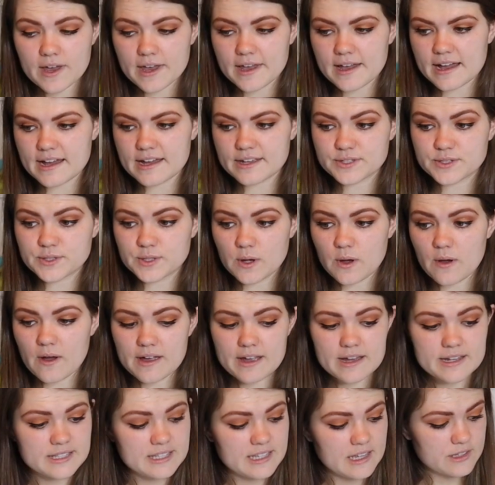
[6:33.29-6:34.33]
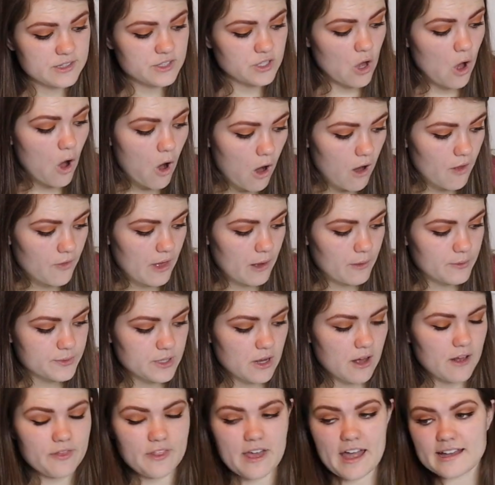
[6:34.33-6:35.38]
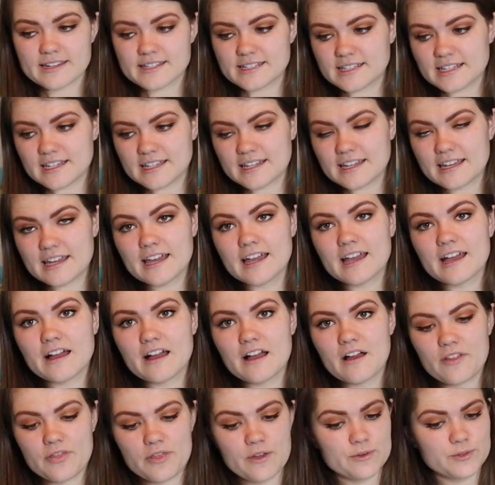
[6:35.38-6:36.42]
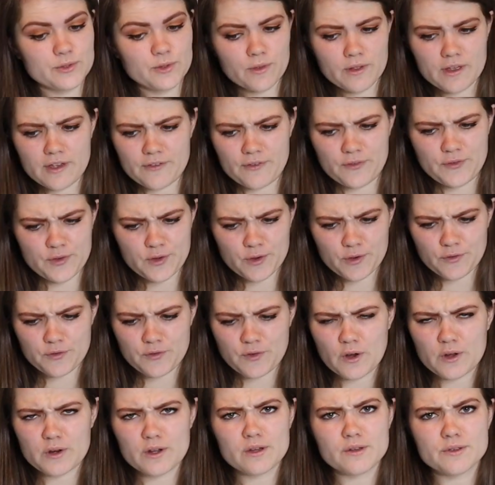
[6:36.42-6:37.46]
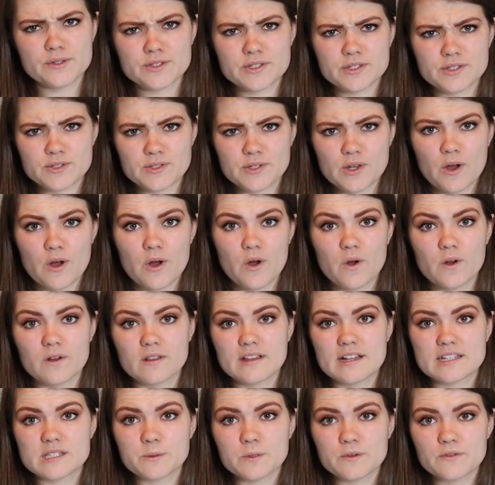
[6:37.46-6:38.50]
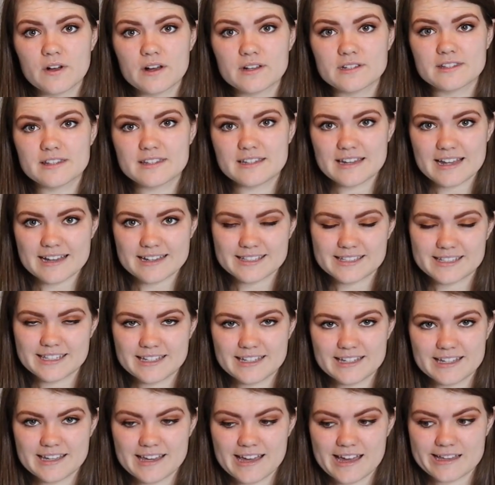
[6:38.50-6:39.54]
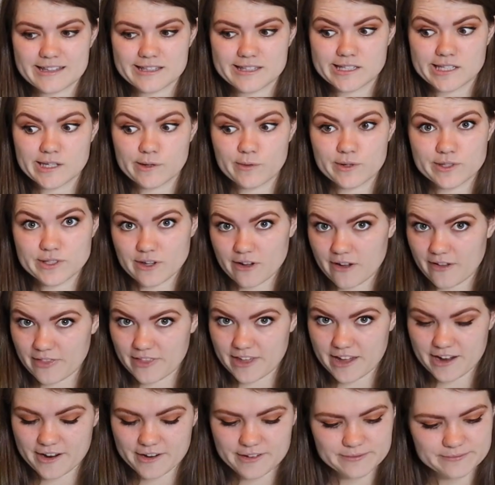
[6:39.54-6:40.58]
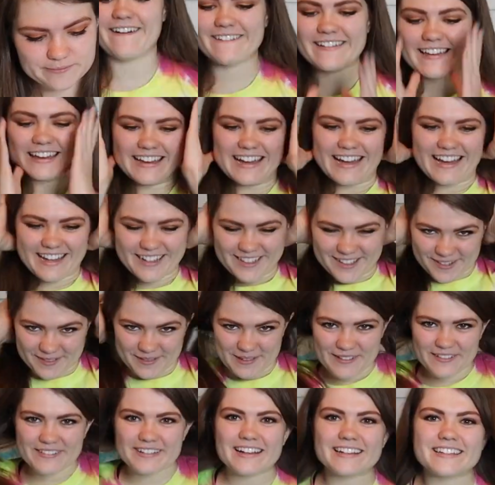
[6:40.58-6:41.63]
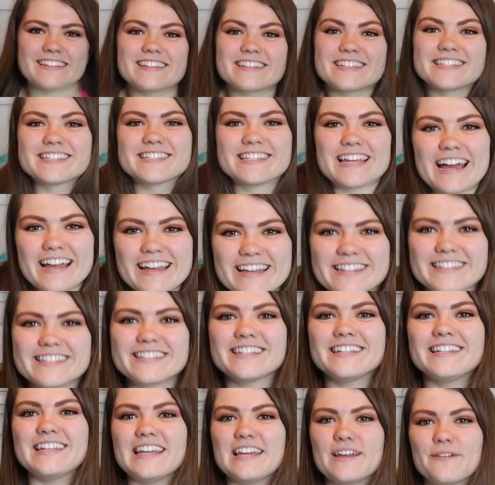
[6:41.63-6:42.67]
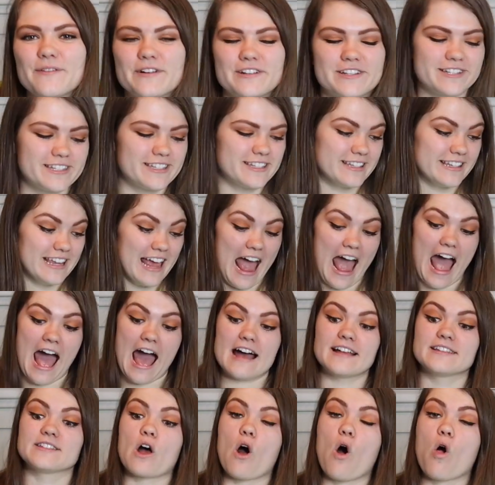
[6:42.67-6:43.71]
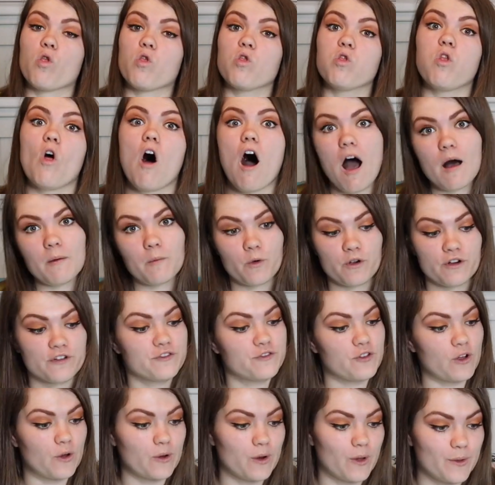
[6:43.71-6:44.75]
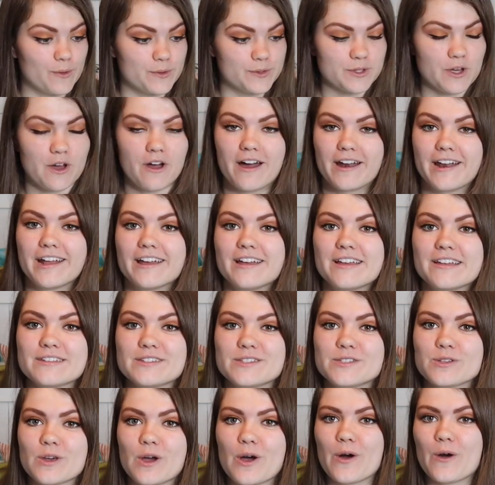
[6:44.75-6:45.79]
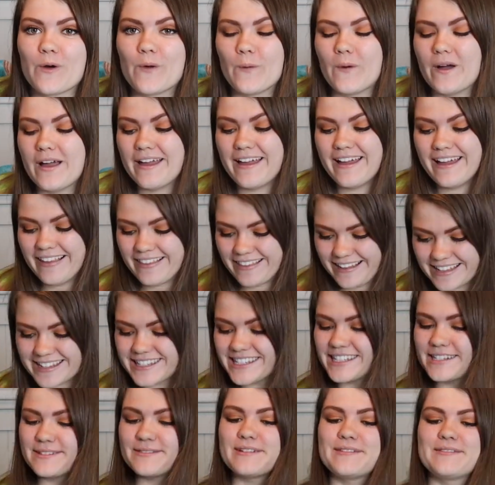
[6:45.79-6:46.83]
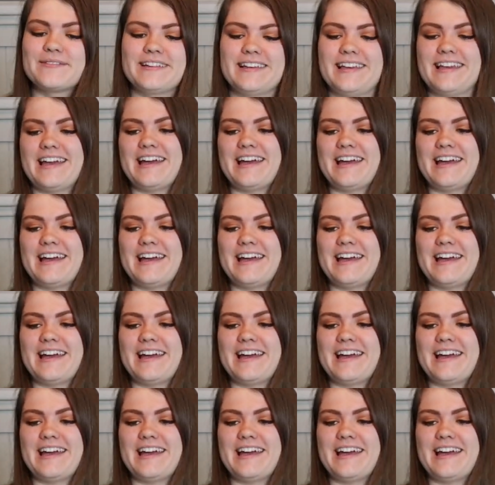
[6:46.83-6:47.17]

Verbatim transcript: Okay guys, so I guess that's all that was on that CD. There's only a few photos, so let's move on to the next CD and see what's on there. Okay guys, we're moving on to the second CD, which has a lot more photos on it. So let's see what we